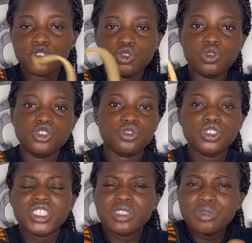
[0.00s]
You
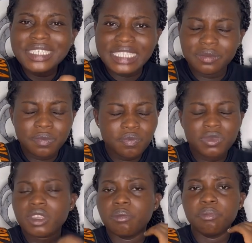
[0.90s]
introduce a rhythm
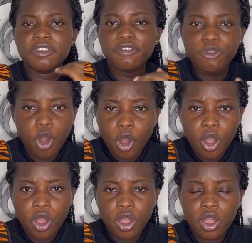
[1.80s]
before
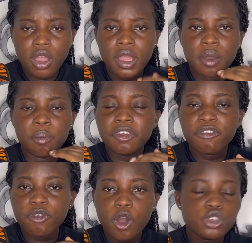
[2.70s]

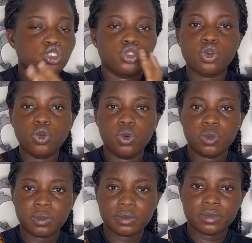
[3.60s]
you solo.
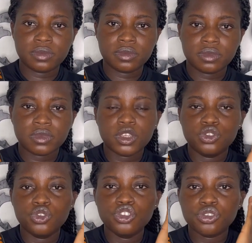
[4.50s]

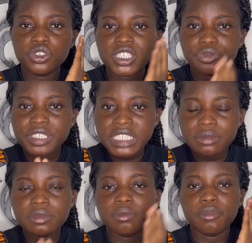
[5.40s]
You introduce a
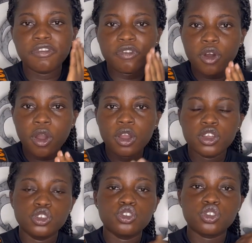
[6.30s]
rhythm before
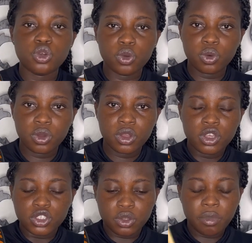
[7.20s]
you solo.
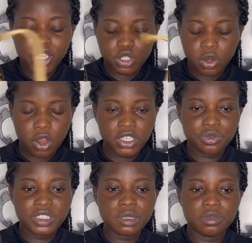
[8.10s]
So make sure the
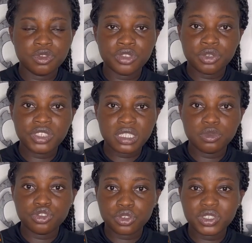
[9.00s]
rhythm
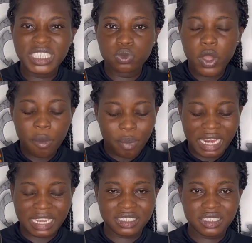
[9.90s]
you introduce is well
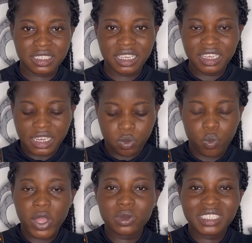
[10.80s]
balanced,
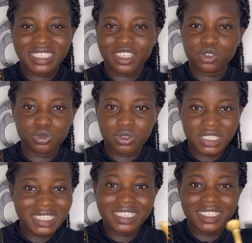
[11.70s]
well settled.
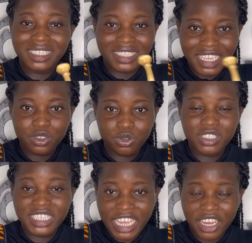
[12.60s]
It is
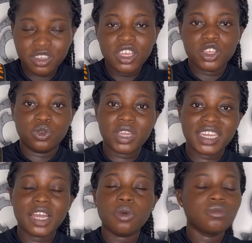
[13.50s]
settled. Then you
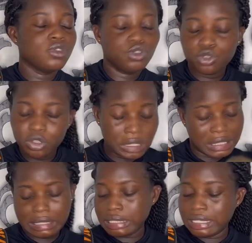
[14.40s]
can now do your
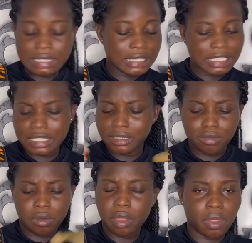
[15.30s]
dig
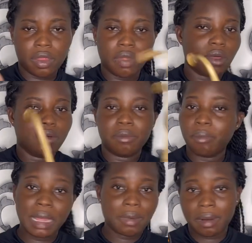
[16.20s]

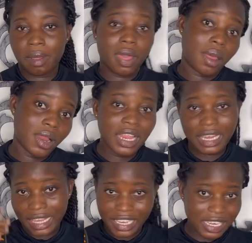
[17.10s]
blah blah blah
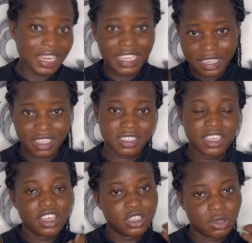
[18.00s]
like that.
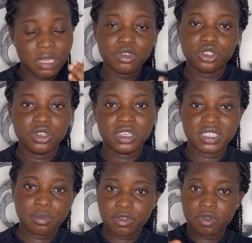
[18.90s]
So let me show you the
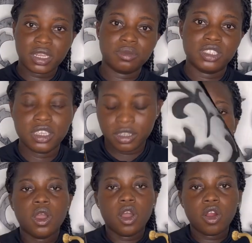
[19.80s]
example of what I'm saying.
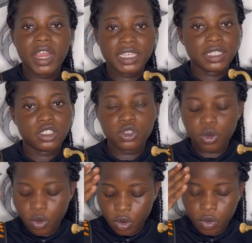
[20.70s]
All right.
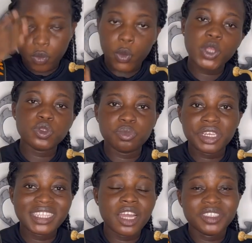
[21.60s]
So we want to
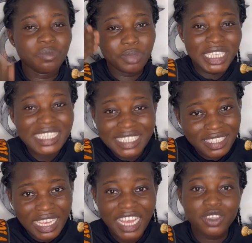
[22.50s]
break down the beats
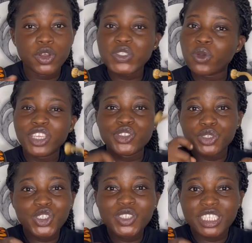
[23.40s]
and also
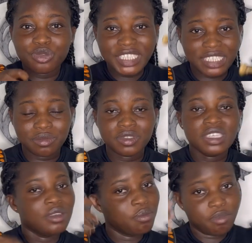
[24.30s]
introduce a rhythm
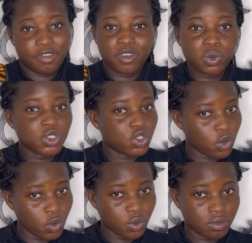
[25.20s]
before we
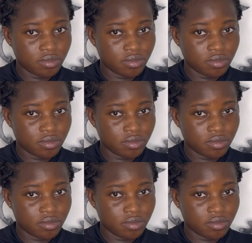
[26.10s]
solo.